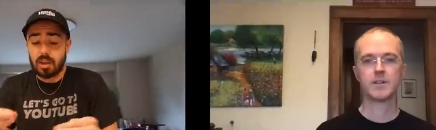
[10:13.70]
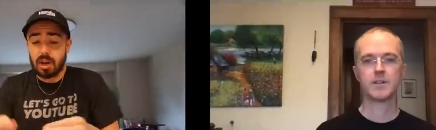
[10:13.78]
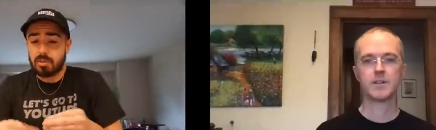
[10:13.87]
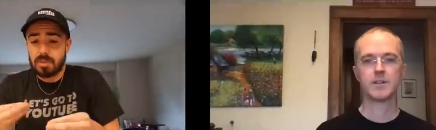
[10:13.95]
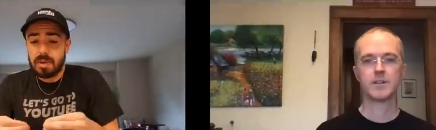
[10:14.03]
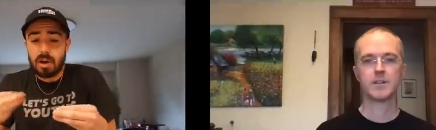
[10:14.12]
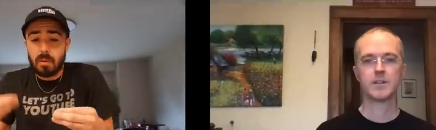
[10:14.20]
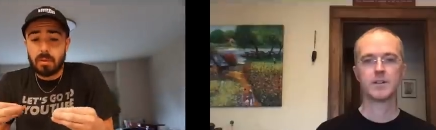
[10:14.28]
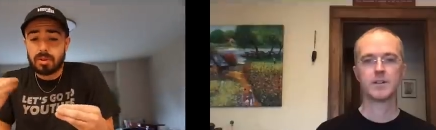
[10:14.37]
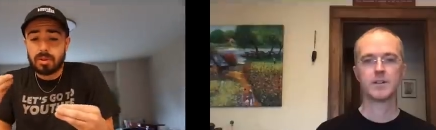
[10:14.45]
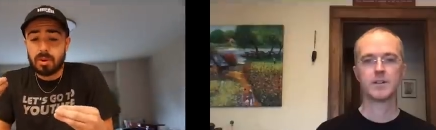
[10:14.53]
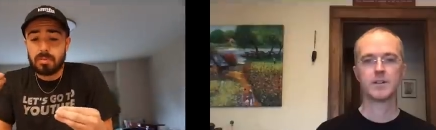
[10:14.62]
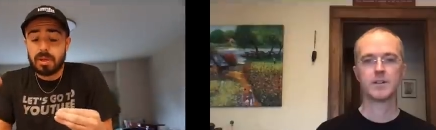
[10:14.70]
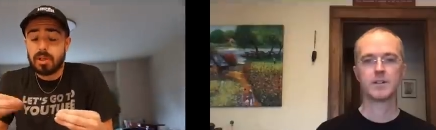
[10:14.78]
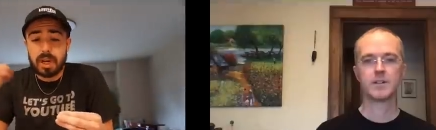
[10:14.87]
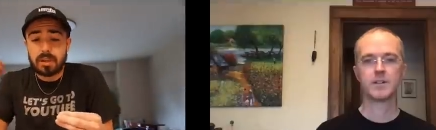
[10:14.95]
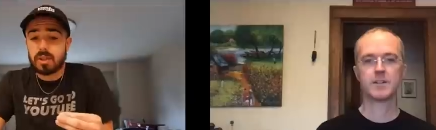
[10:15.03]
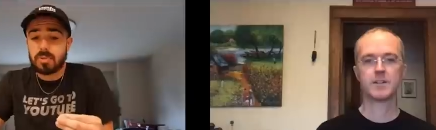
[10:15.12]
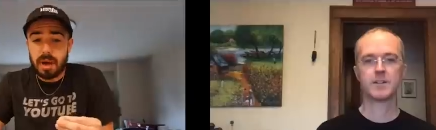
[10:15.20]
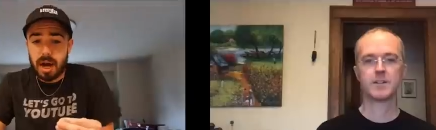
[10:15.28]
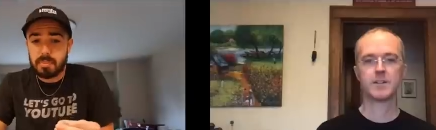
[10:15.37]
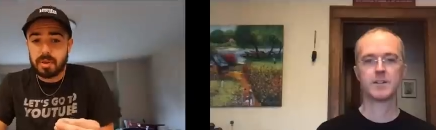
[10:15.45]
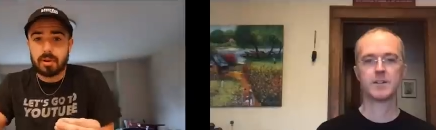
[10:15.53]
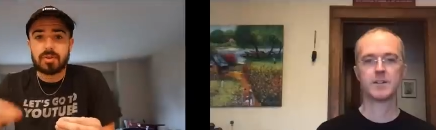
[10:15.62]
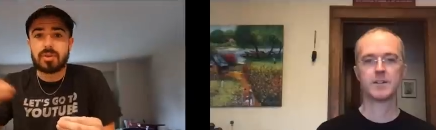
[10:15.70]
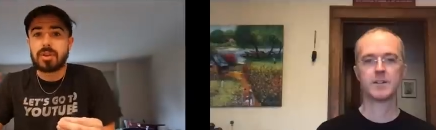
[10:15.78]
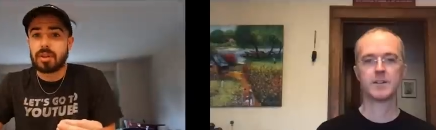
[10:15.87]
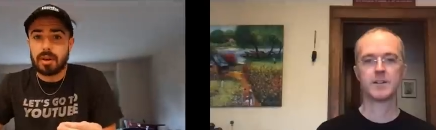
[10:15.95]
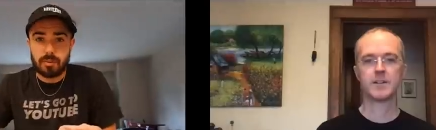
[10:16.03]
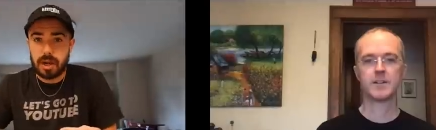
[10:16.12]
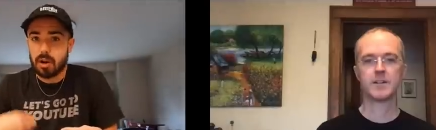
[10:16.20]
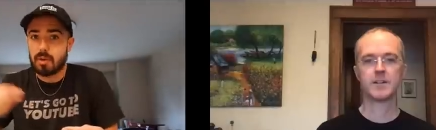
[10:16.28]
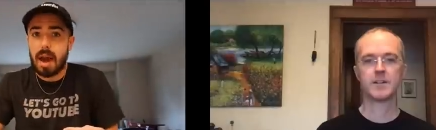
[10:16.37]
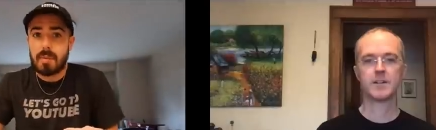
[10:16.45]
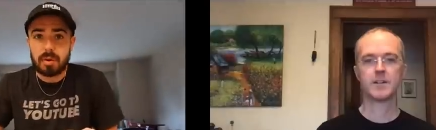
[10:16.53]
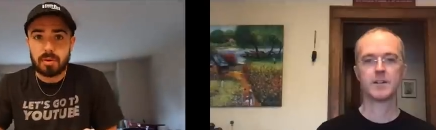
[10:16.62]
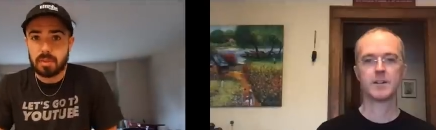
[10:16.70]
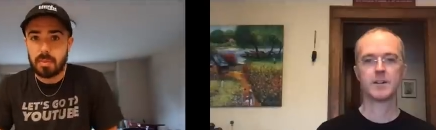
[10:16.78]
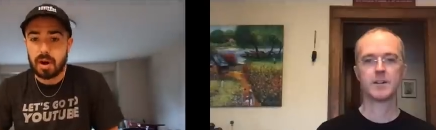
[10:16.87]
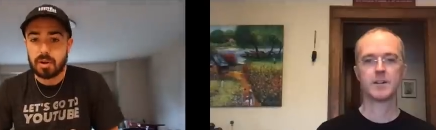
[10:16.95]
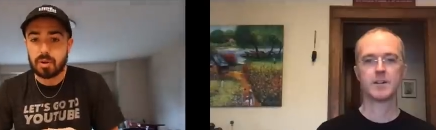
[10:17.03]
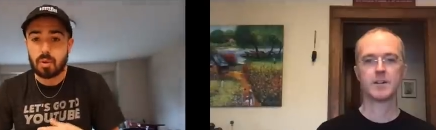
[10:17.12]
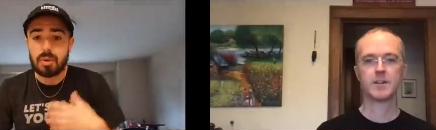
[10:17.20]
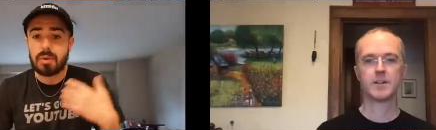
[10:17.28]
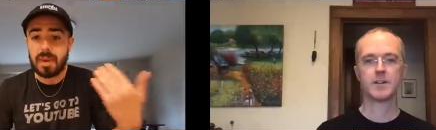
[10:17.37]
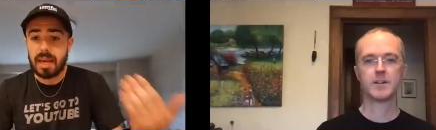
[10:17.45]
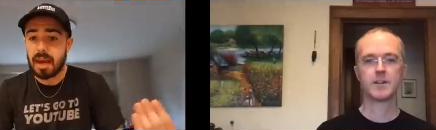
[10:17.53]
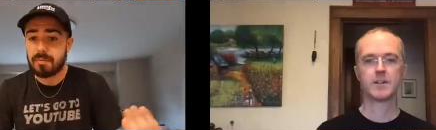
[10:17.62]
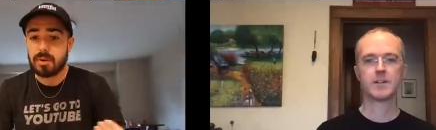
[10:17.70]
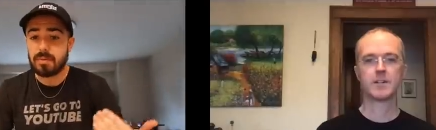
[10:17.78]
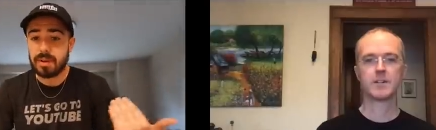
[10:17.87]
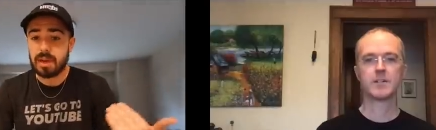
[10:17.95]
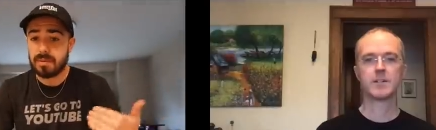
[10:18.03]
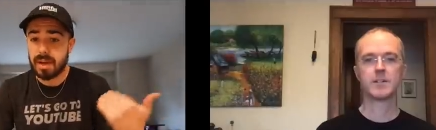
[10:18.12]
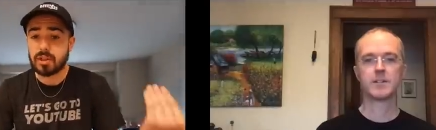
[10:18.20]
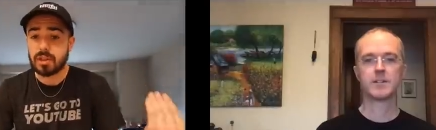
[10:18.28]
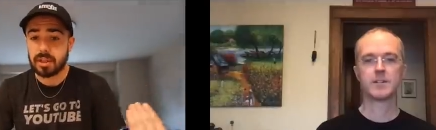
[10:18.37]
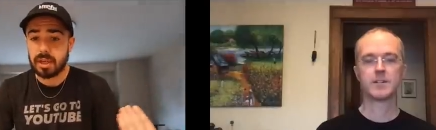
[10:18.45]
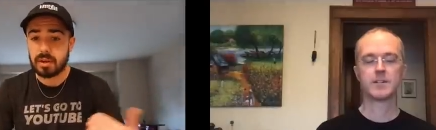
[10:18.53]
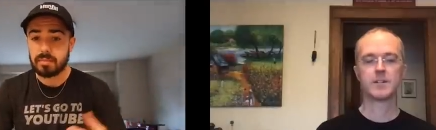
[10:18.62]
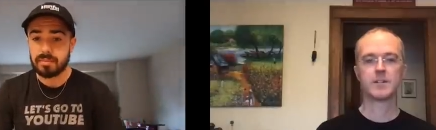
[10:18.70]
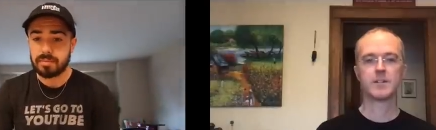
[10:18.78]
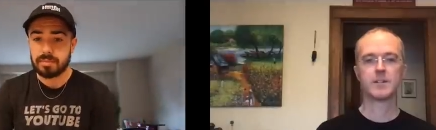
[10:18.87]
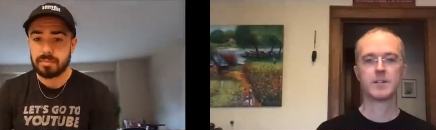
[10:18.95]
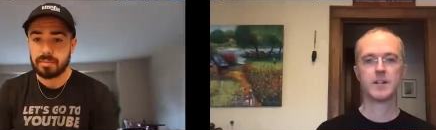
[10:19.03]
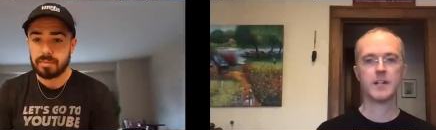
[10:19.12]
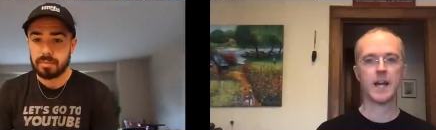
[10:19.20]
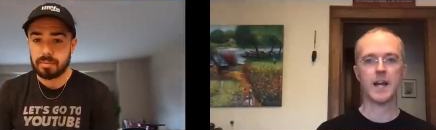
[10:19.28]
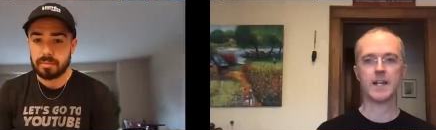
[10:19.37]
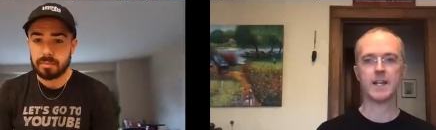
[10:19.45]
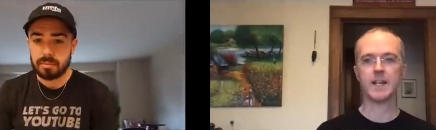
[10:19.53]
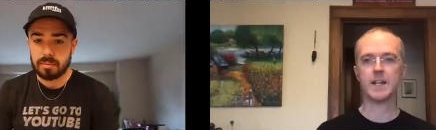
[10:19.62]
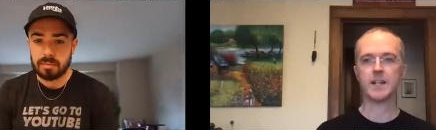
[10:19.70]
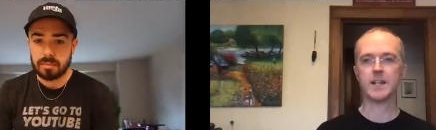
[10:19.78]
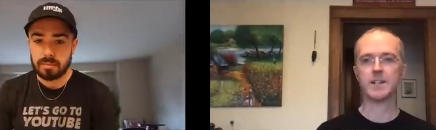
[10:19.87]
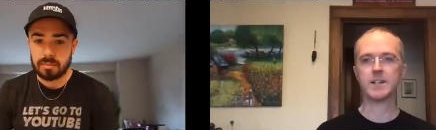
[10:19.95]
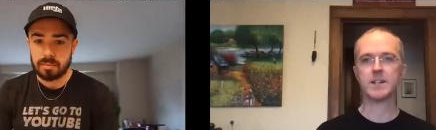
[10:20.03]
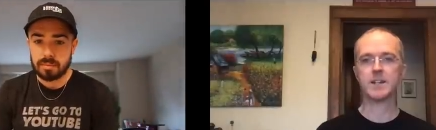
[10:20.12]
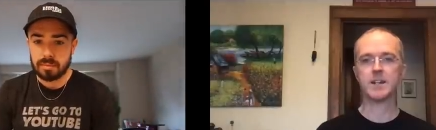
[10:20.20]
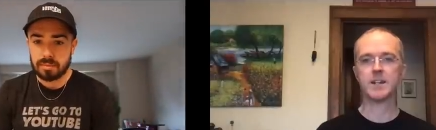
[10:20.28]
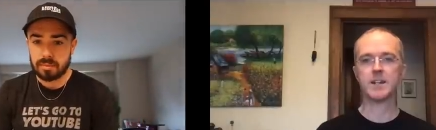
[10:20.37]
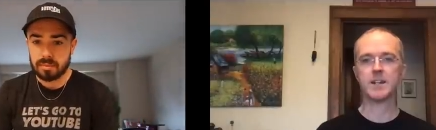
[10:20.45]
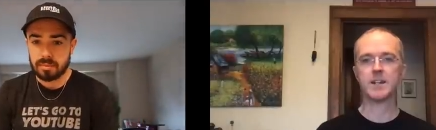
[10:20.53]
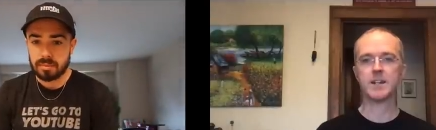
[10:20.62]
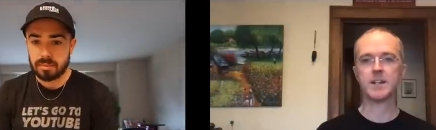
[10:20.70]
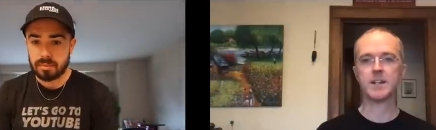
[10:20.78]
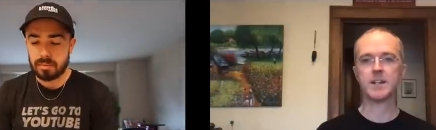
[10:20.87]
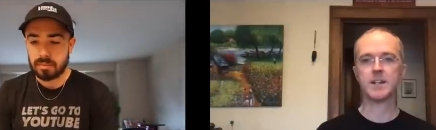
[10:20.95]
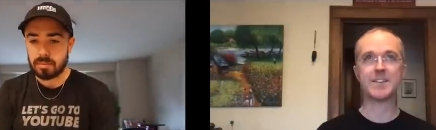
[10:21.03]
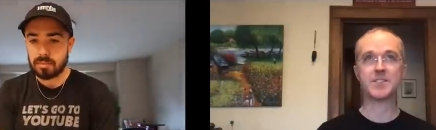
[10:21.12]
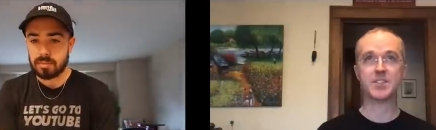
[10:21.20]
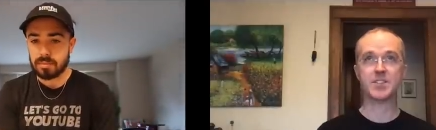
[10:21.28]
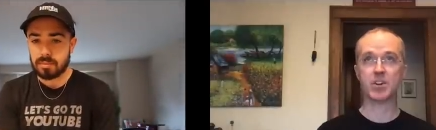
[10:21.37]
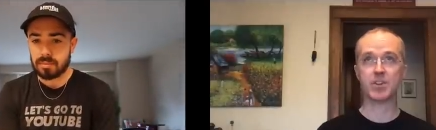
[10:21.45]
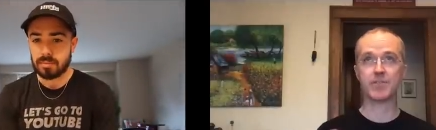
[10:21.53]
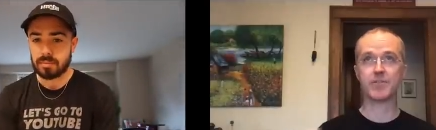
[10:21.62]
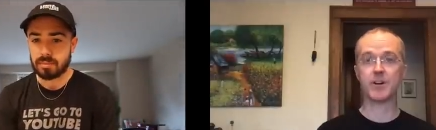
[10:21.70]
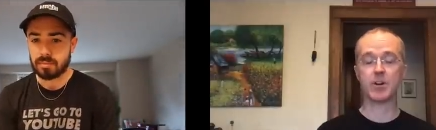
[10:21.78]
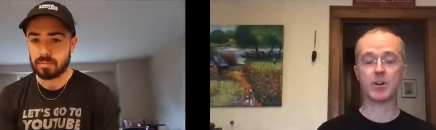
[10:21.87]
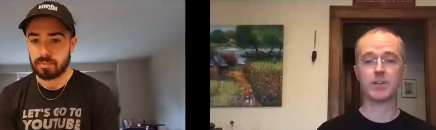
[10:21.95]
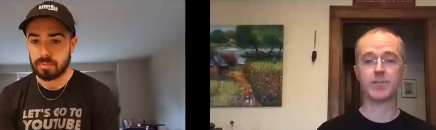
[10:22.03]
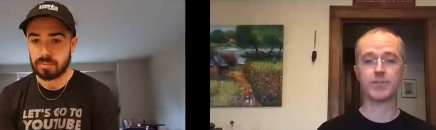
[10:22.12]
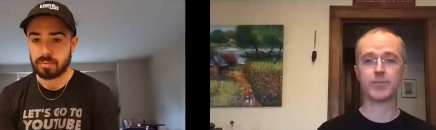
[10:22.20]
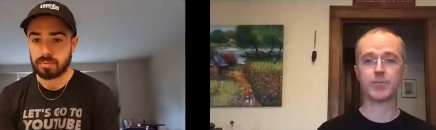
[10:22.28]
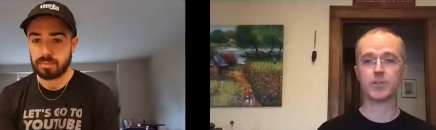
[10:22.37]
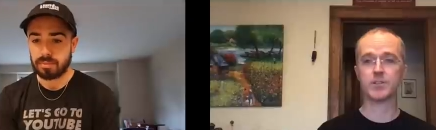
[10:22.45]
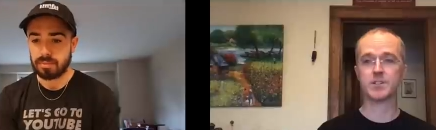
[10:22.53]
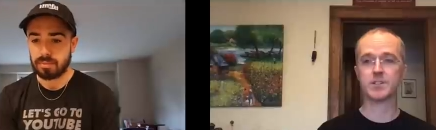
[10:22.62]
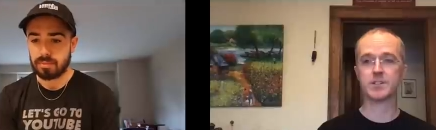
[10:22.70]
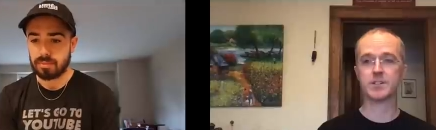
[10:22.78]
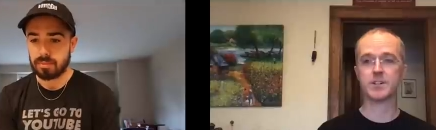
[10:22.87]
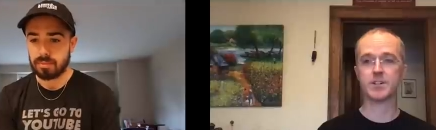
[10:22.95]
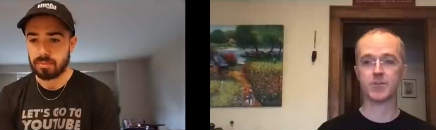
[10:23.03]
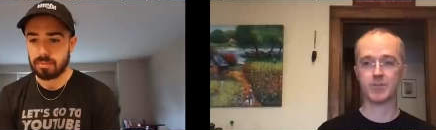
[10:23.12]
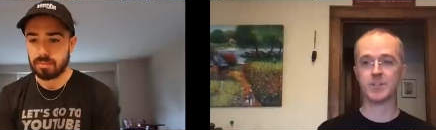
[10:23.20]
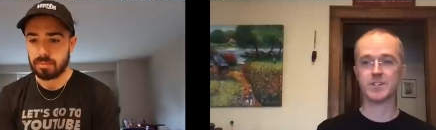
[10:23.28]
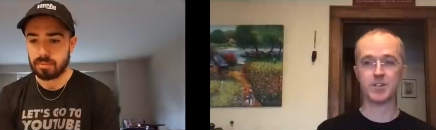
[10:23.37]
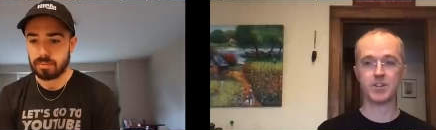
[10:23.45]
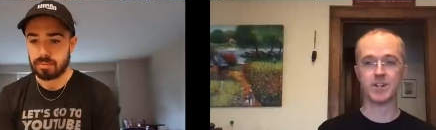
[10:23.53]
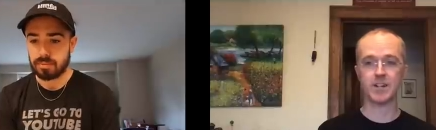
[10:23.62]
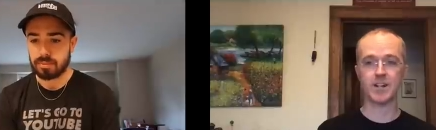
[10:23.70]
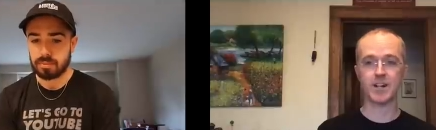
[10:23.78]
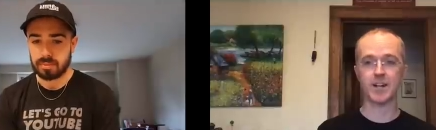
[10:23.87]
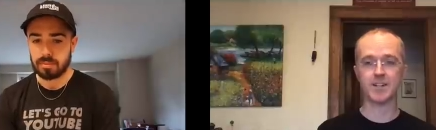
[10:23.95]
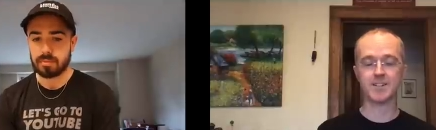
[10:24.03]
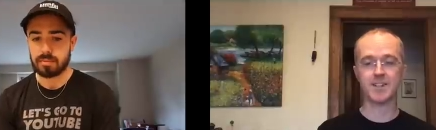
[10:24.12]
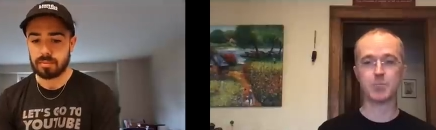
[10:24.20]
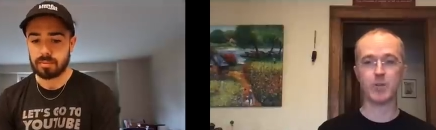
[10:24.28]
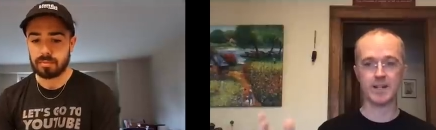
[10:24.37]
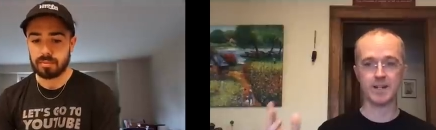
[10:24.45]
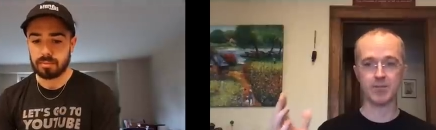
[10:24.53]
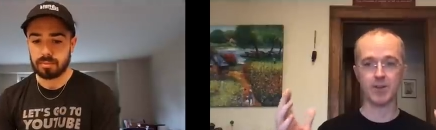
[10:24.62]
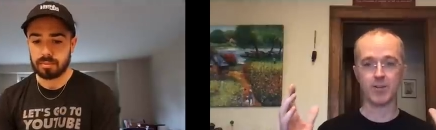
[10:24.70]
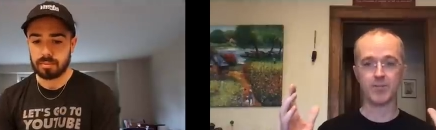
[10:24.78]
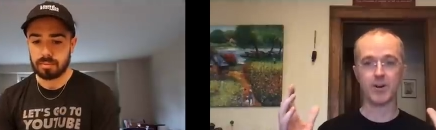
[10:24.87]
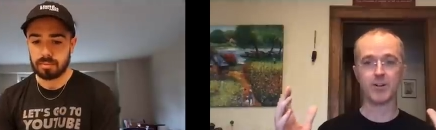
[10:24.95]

Speaker 1: you know to me almost could be just as popular as the Deliverator Rapid Responder or the main FUV eventually.
Speaker 2: Yeah, yeah, it it gives us our very first to uh, to that point our